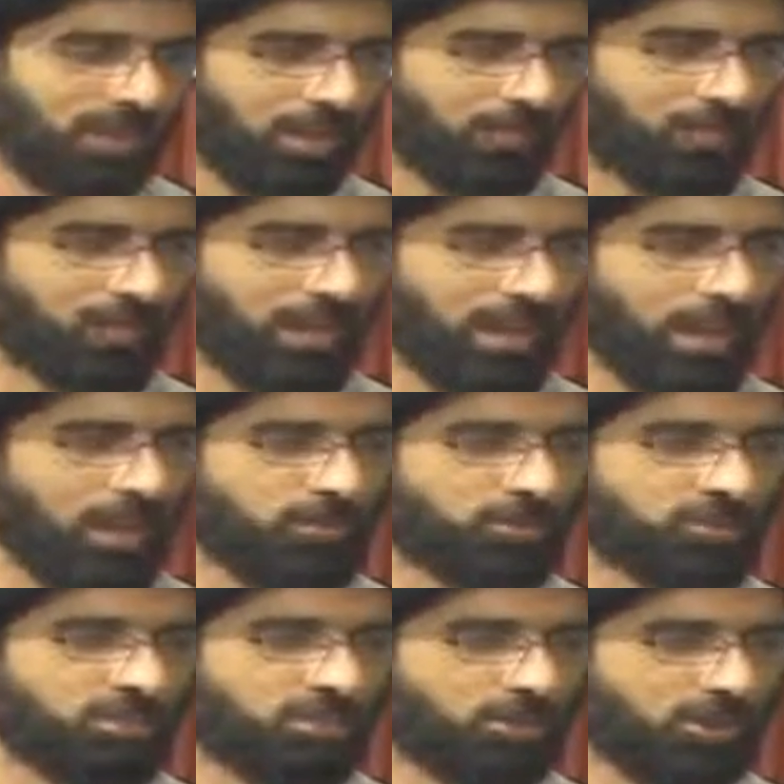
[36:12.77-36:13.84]
And
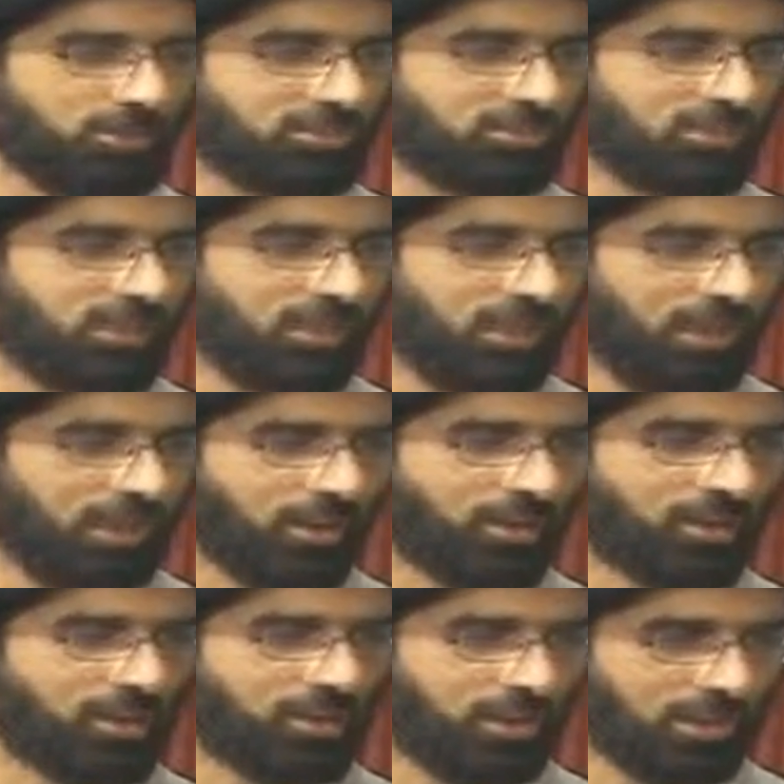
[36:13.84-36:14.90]
perhaps she looked at
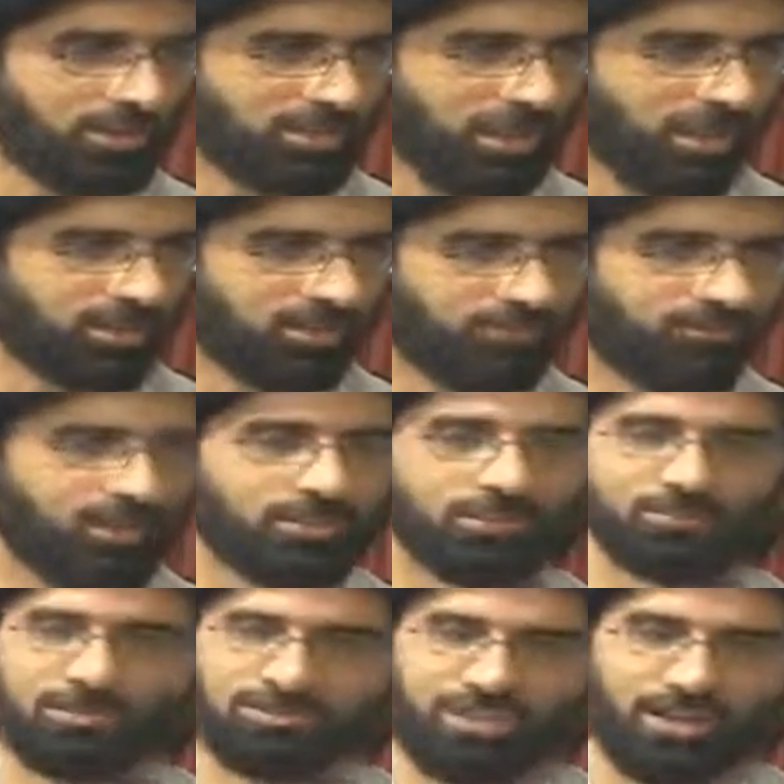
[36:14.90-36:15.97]
her young daughter
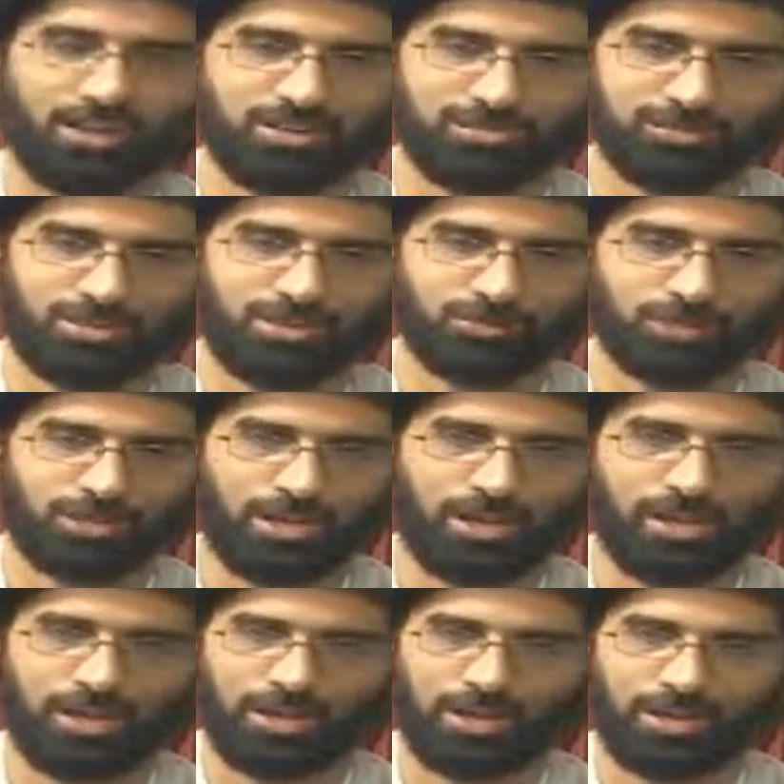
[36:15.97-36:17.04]
Fatima Zahra
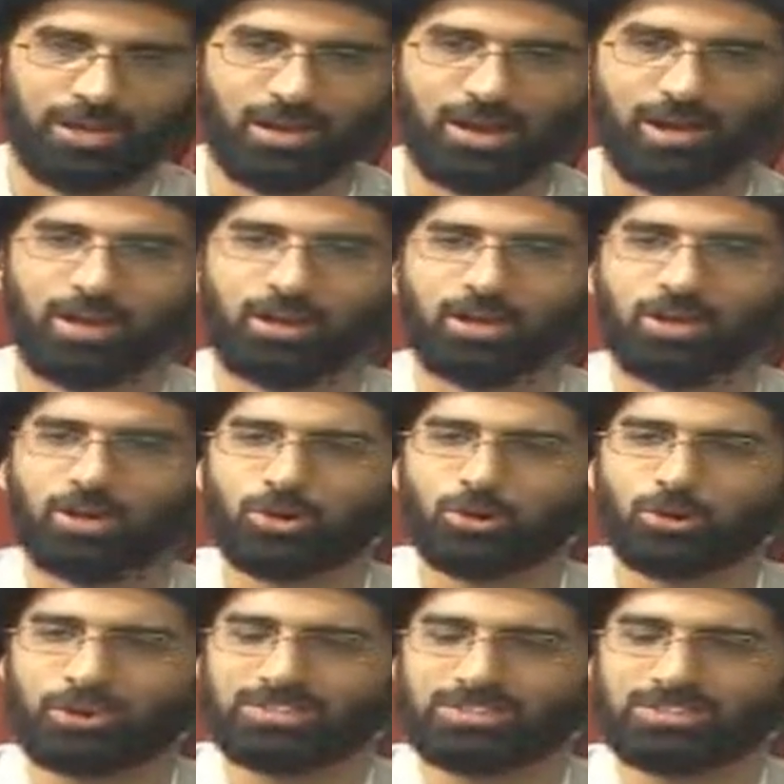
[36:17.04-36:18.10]
salamullahi alayha,
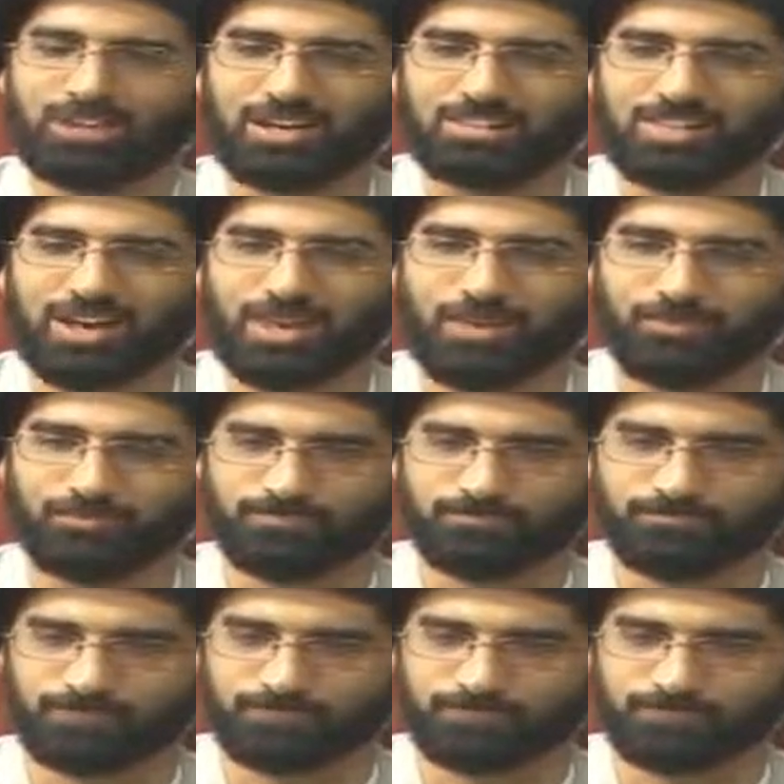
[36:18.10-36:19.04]
who was at that time,